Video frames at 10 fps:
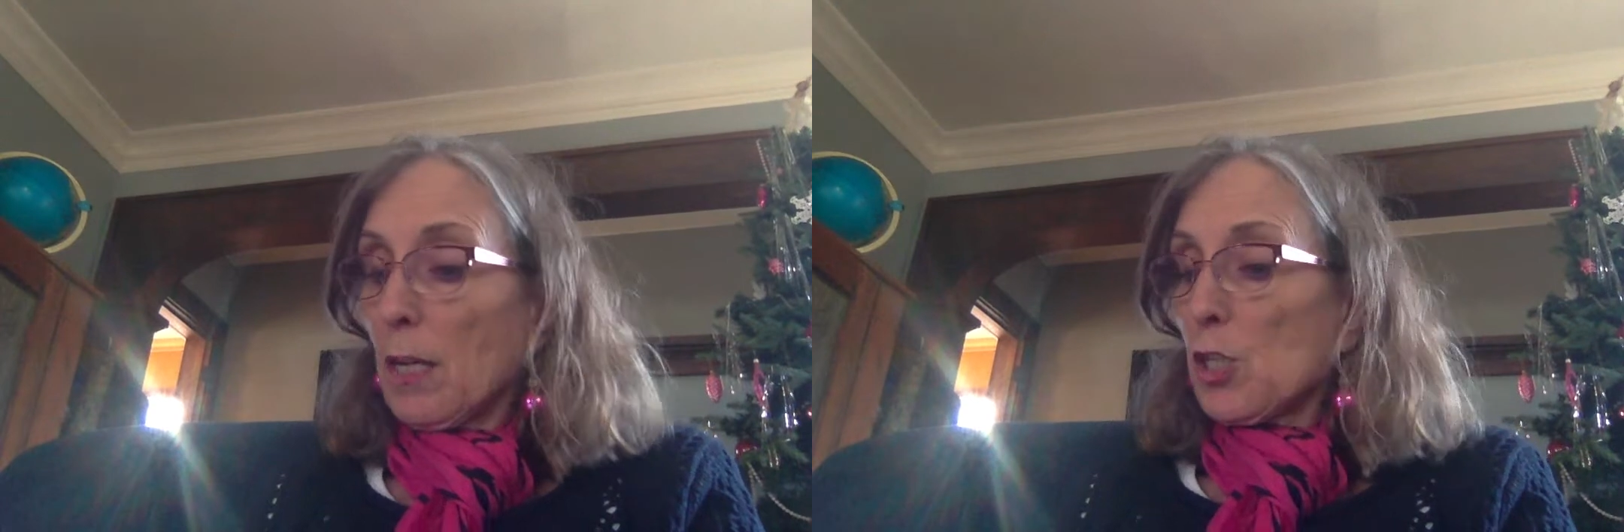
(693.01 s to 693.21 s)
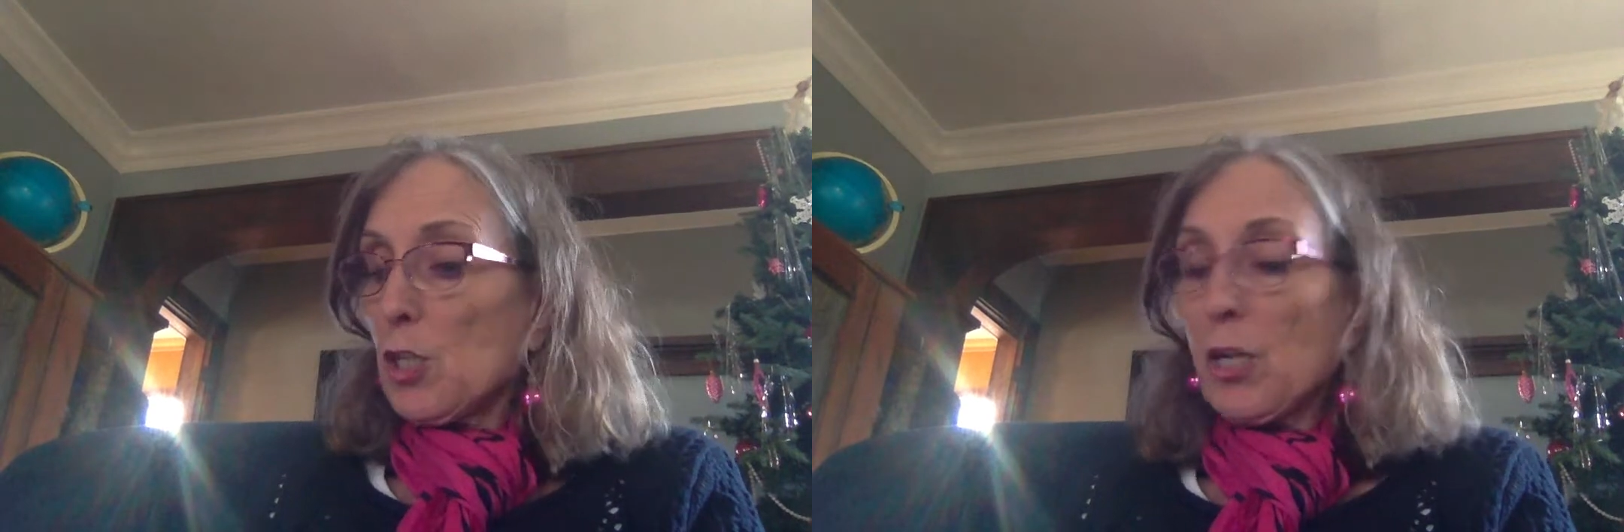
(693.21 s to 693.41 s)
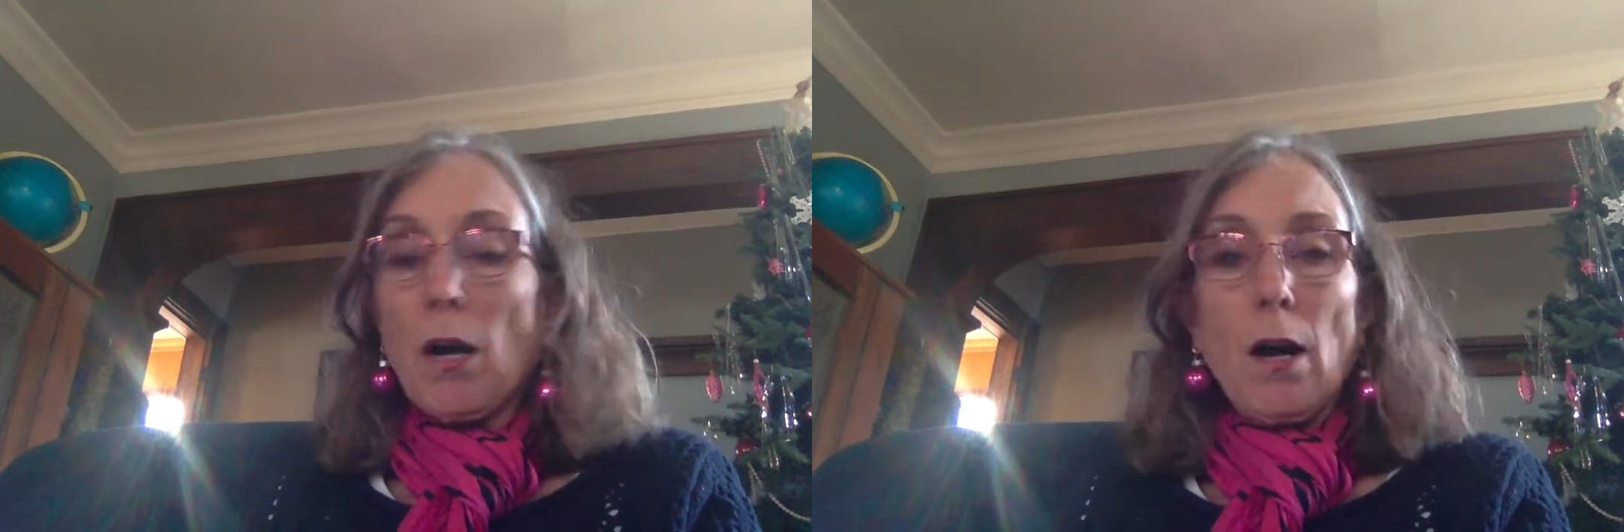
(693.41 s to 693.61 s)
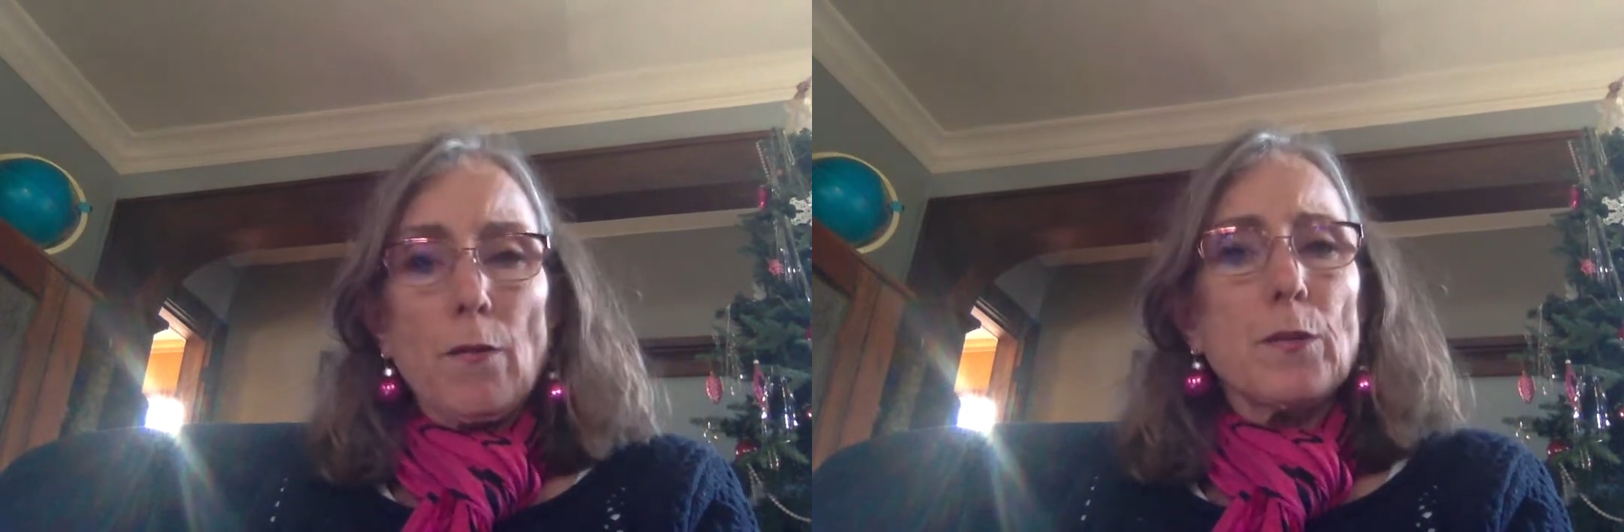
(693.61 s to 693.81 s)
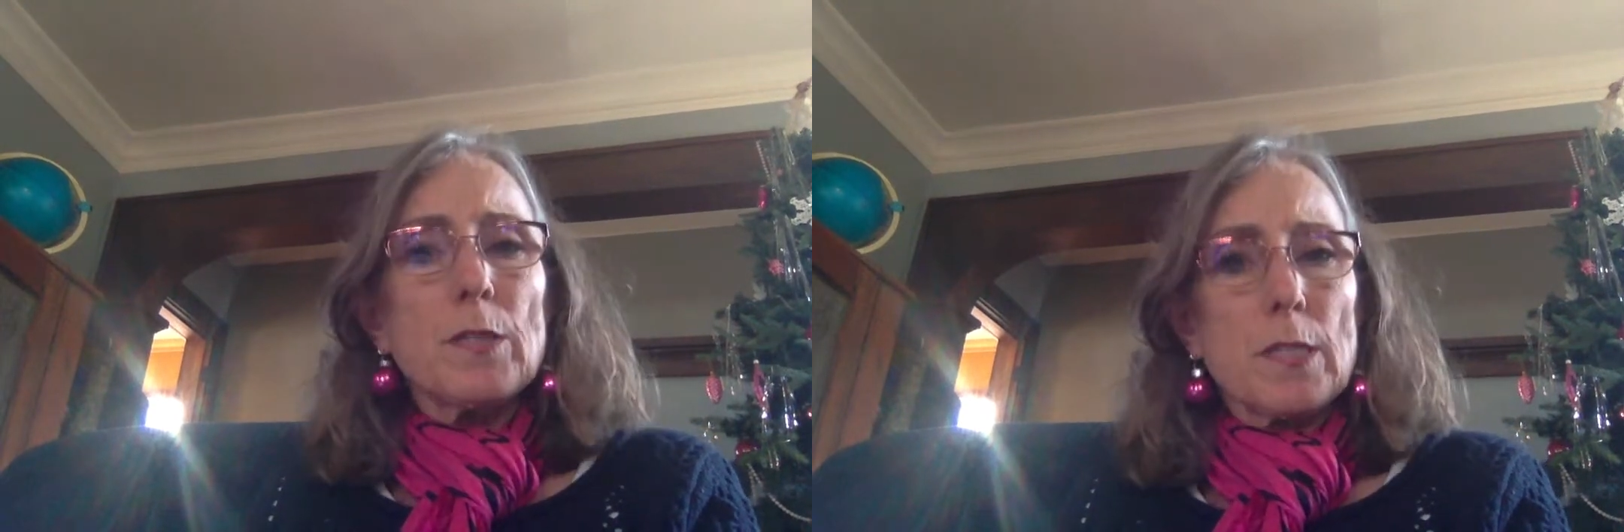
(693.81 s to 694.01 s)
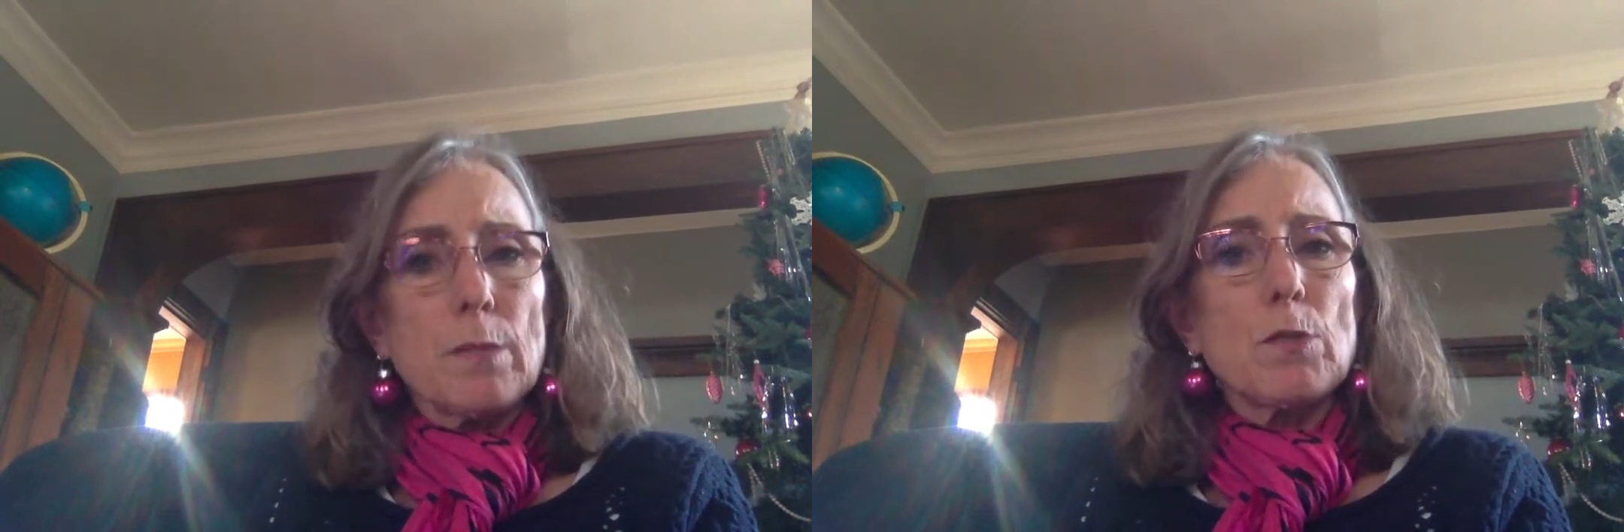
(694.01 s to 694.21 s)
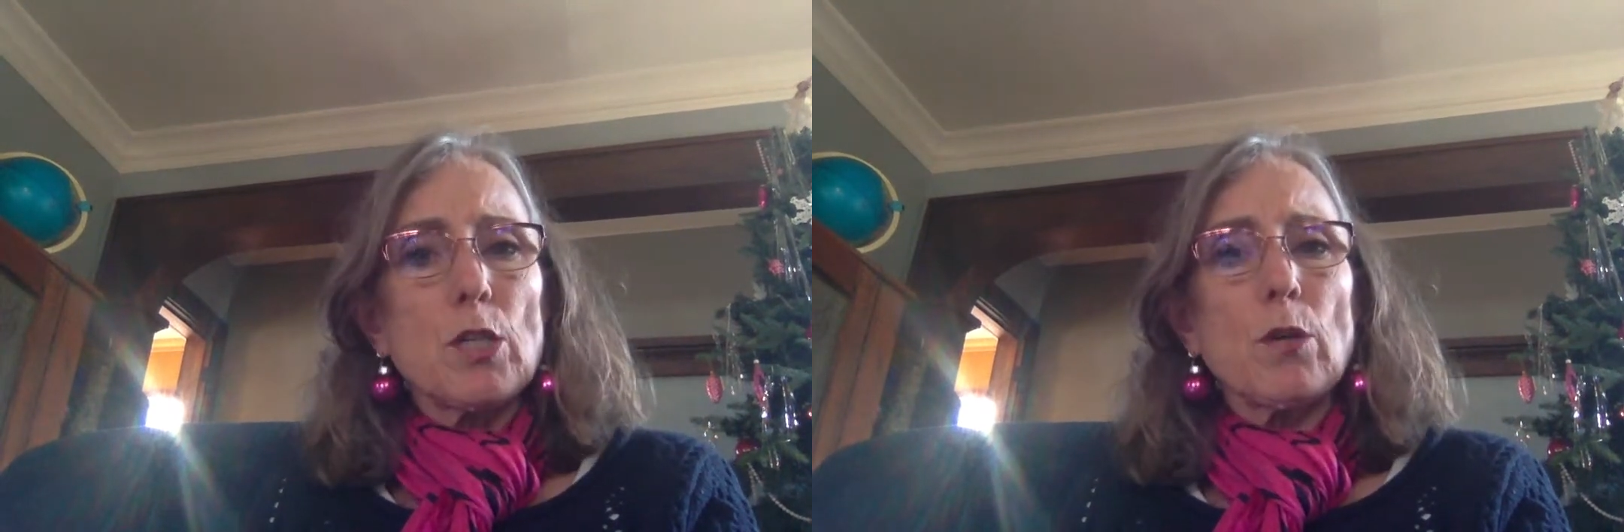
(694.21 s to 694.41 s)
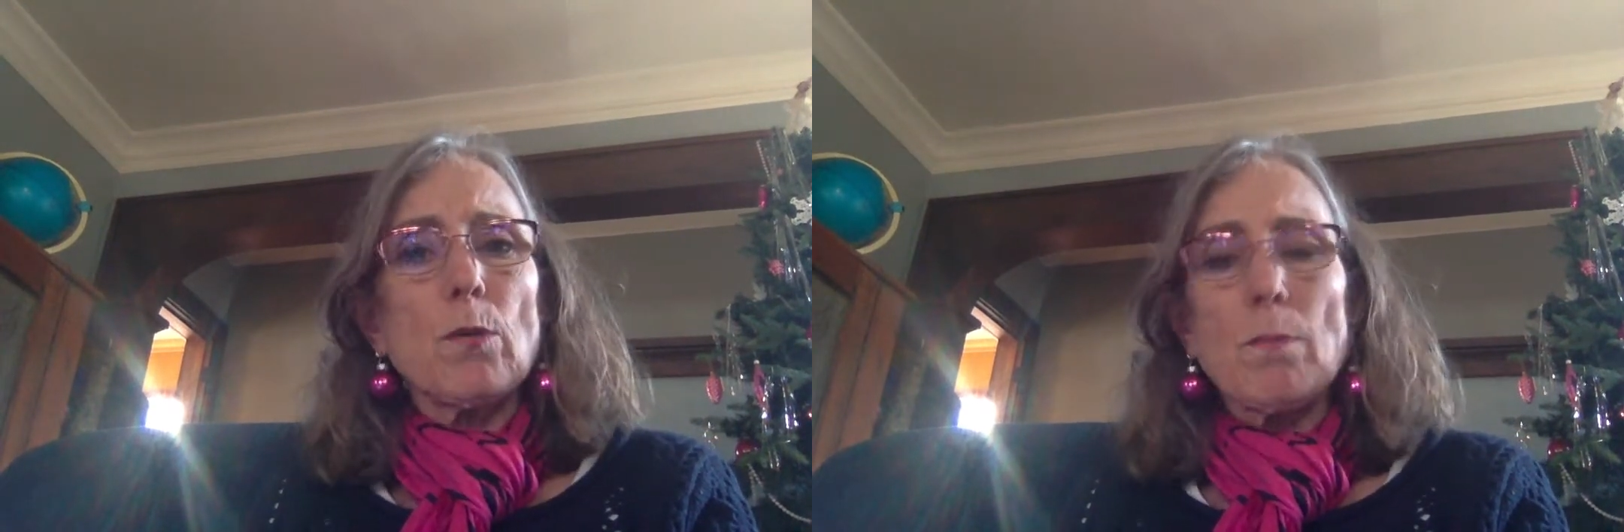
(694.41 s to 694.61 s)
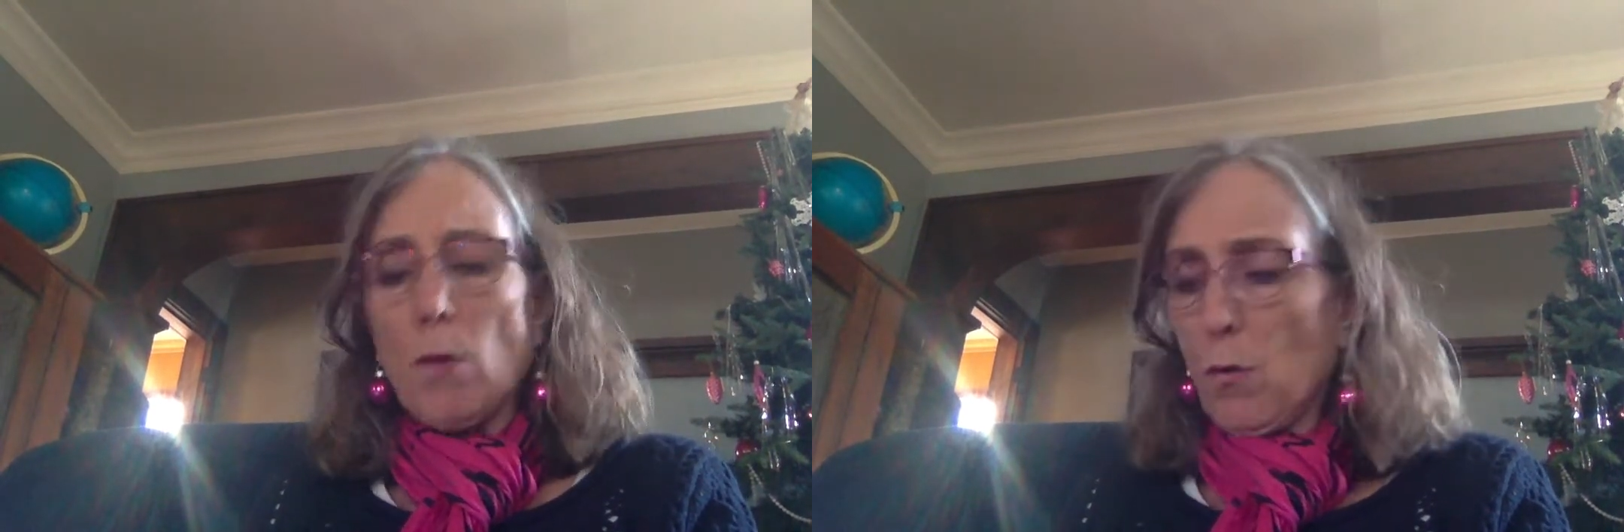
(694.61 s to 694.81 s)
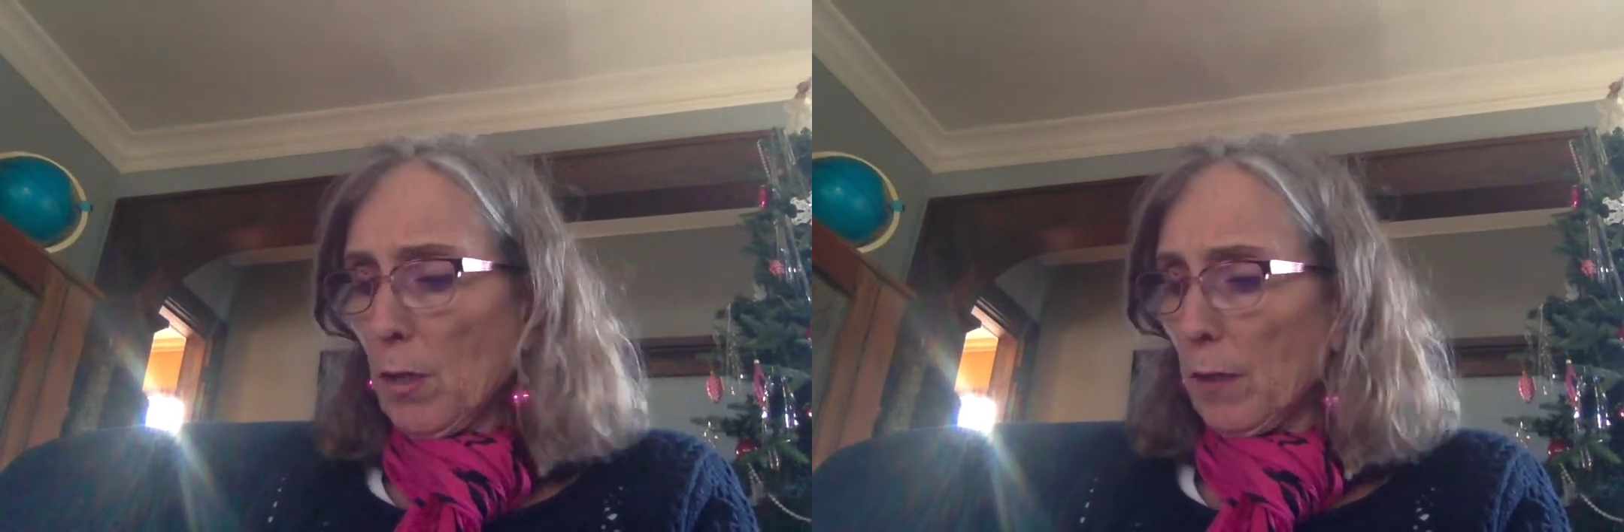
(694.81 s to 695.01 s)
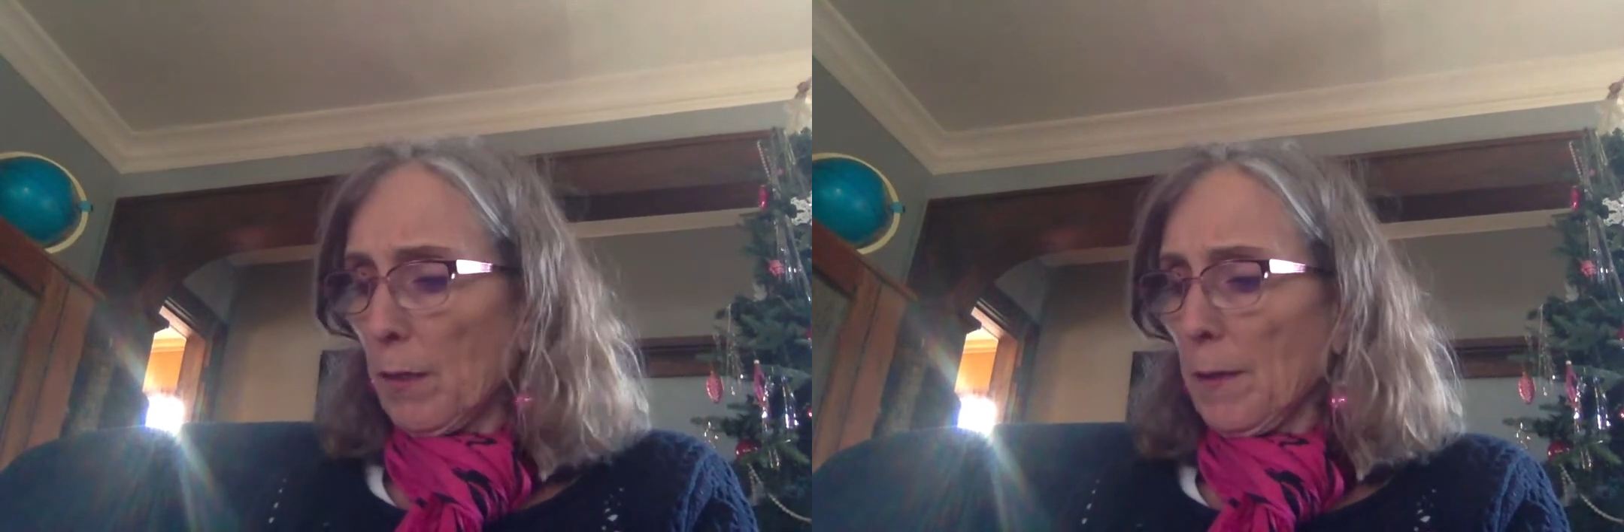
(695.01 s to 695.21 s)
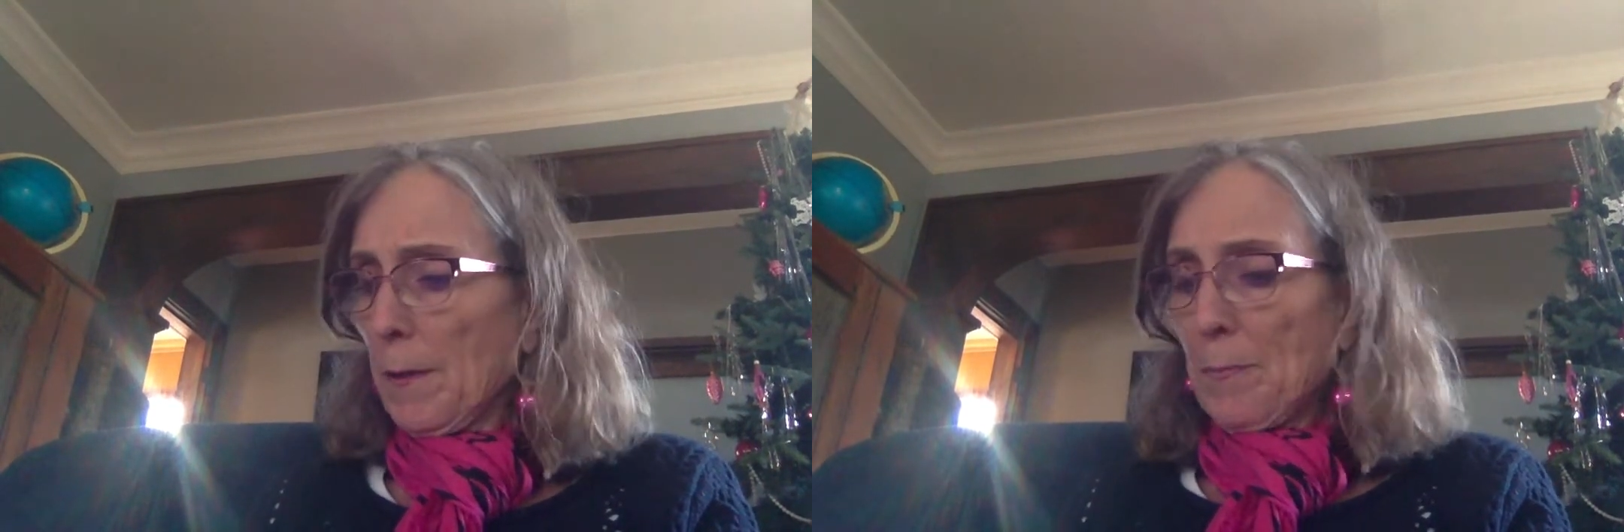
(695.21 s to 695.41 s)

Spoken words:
she often seemed to know more.